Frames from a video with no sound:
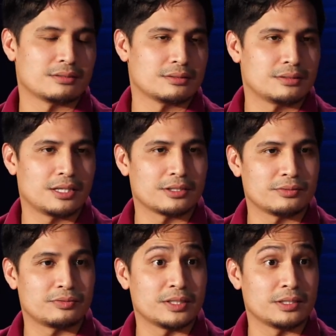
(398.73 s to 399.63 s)
Yeah. Like
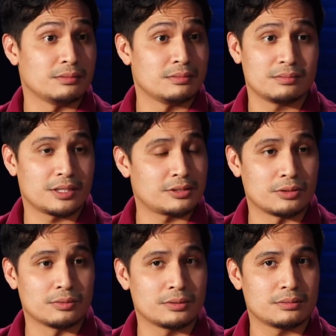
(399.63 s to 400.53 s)
if he because
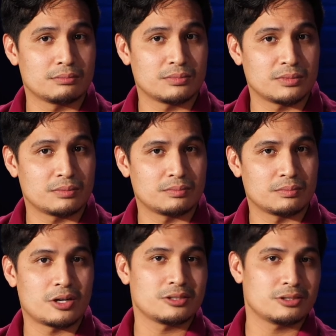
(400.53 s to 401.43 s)
no
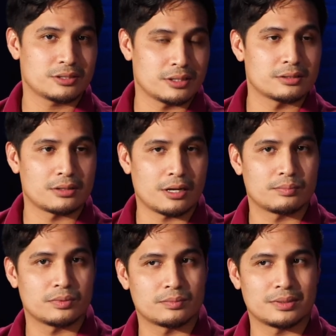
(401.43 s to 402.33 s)
Mantras Montrez can stop
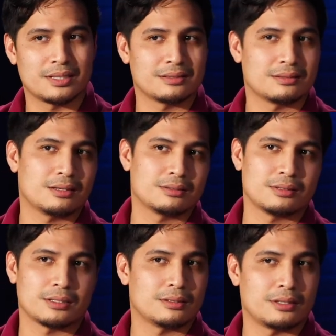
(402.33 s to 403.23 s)
them, but like not
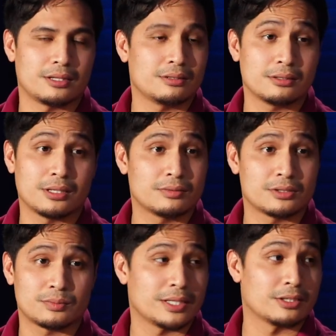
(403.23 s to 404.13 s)
like Anthony Davis. You
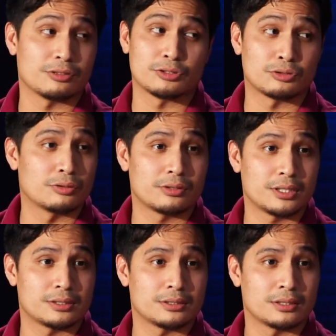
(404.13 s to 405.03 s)
can slow him down, so but yeah.